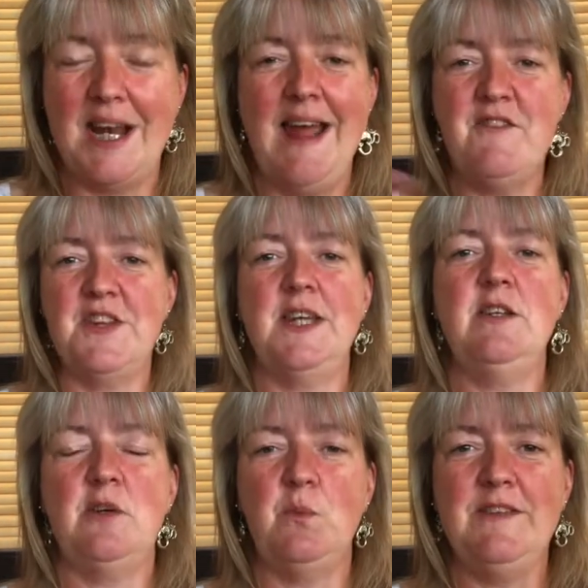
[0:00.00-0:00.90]
everything
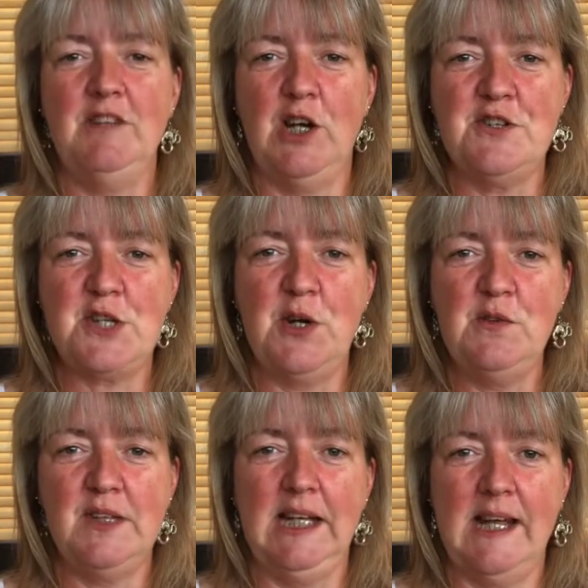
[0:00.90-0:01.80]
that we've learned
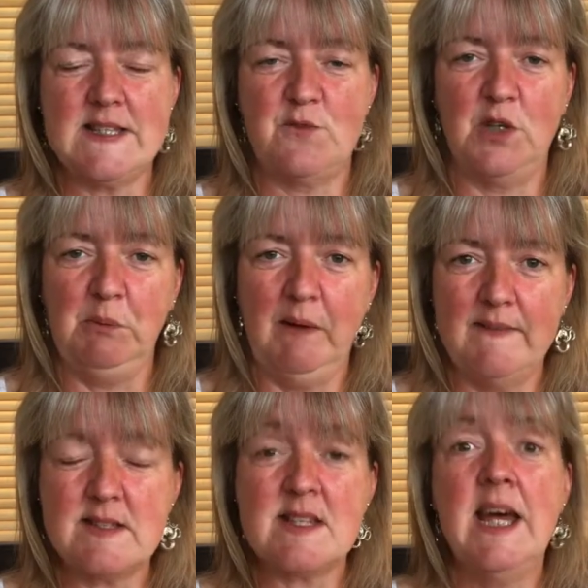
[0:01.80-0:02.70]
over the last few
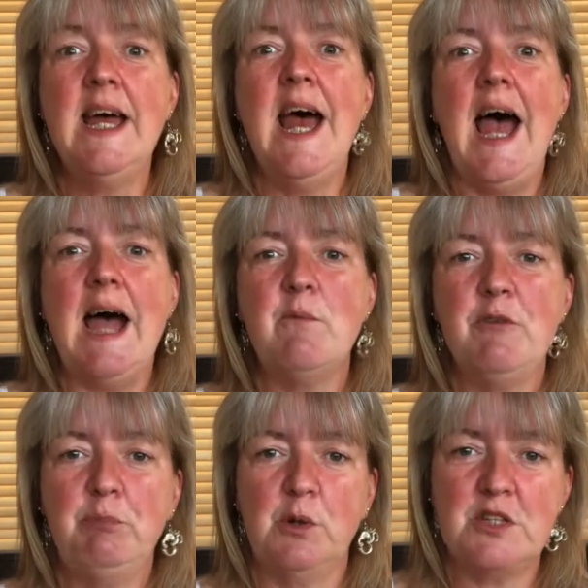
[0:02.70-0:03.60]
months, and
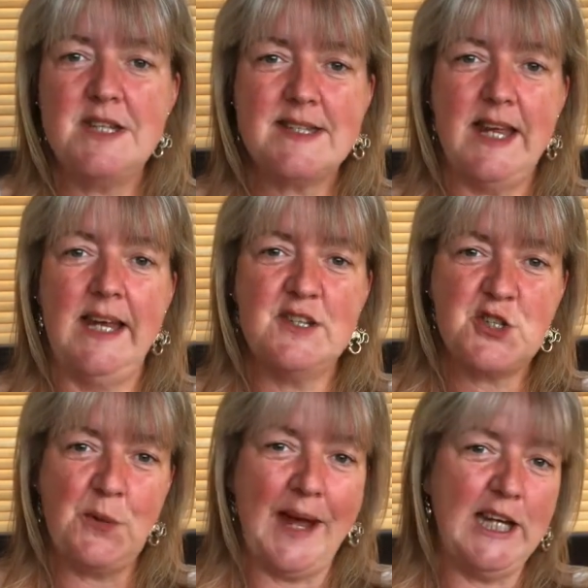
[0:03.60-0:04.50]
we've put it into a